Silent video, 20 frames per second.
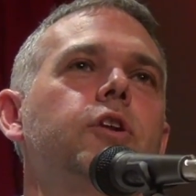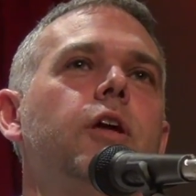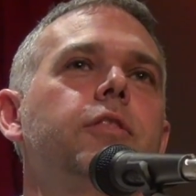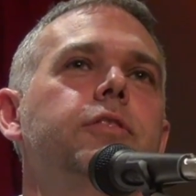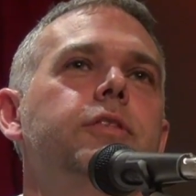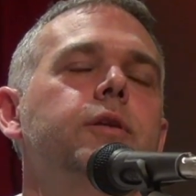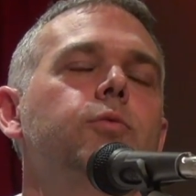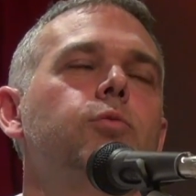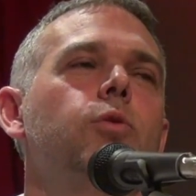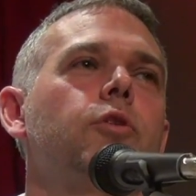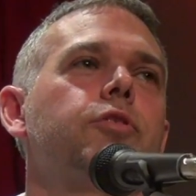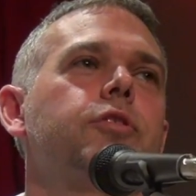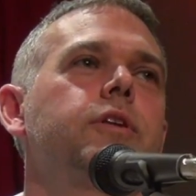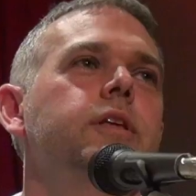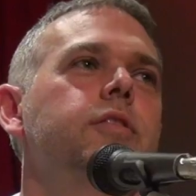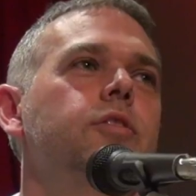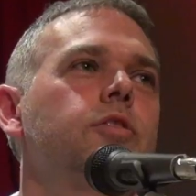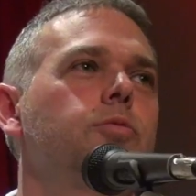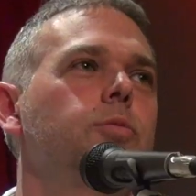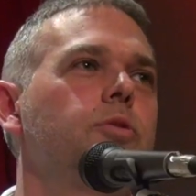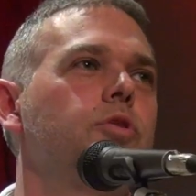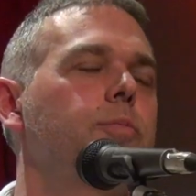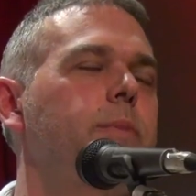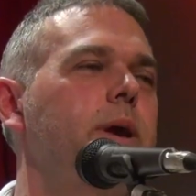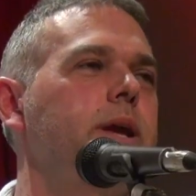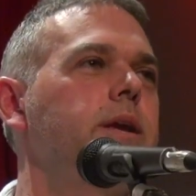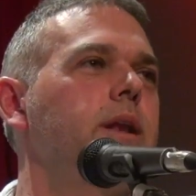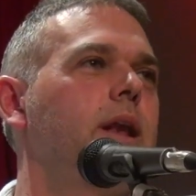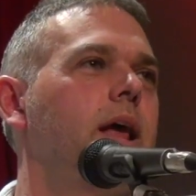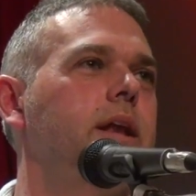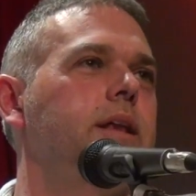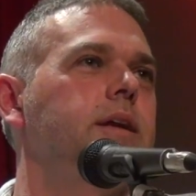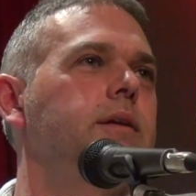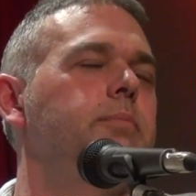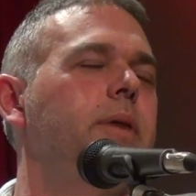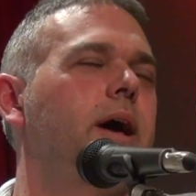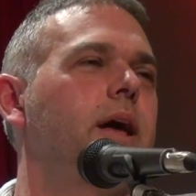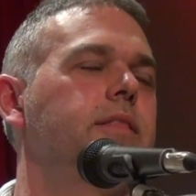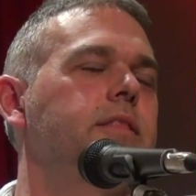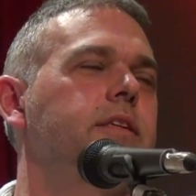And I think Ross Gittins was speculating
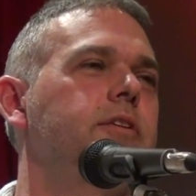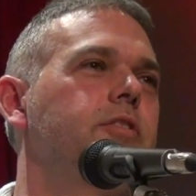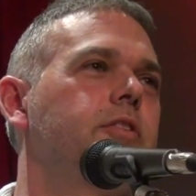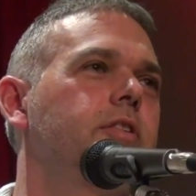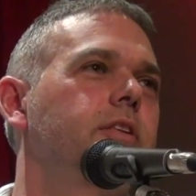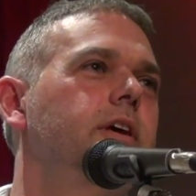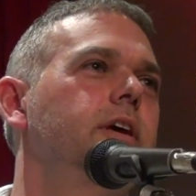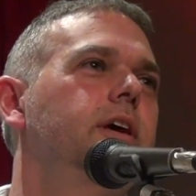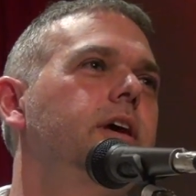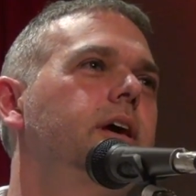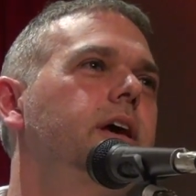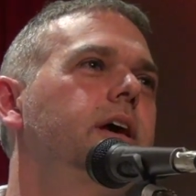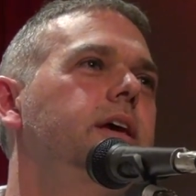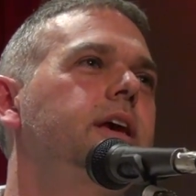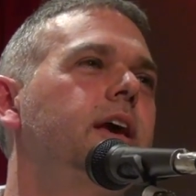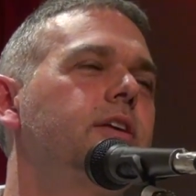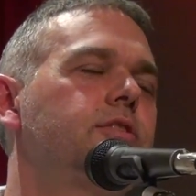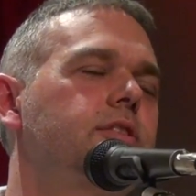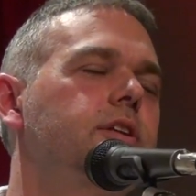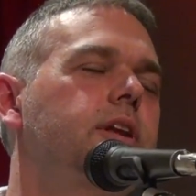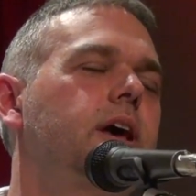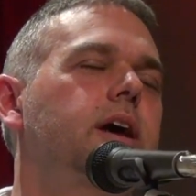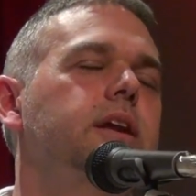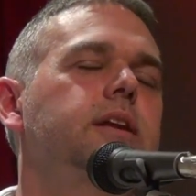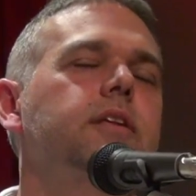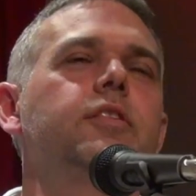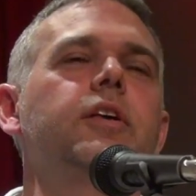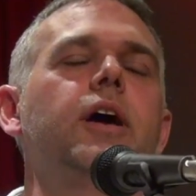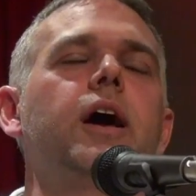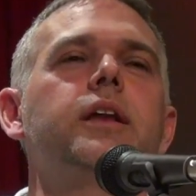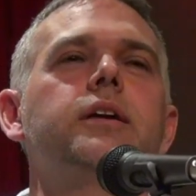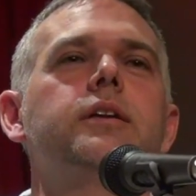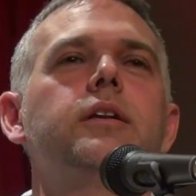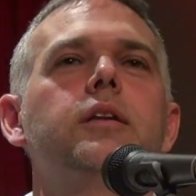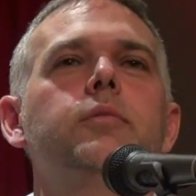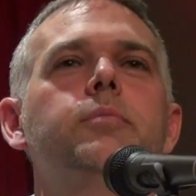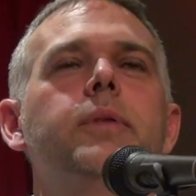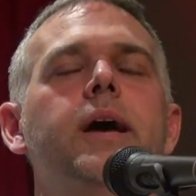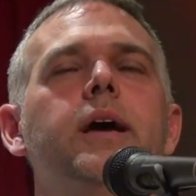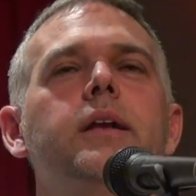about this yesterday in his
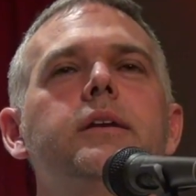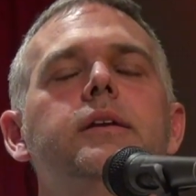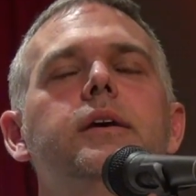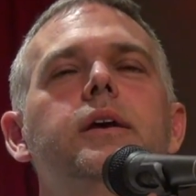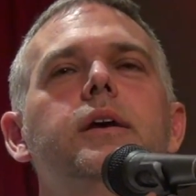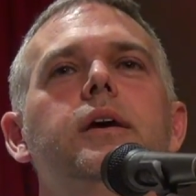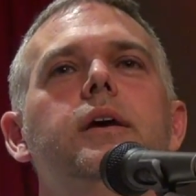article about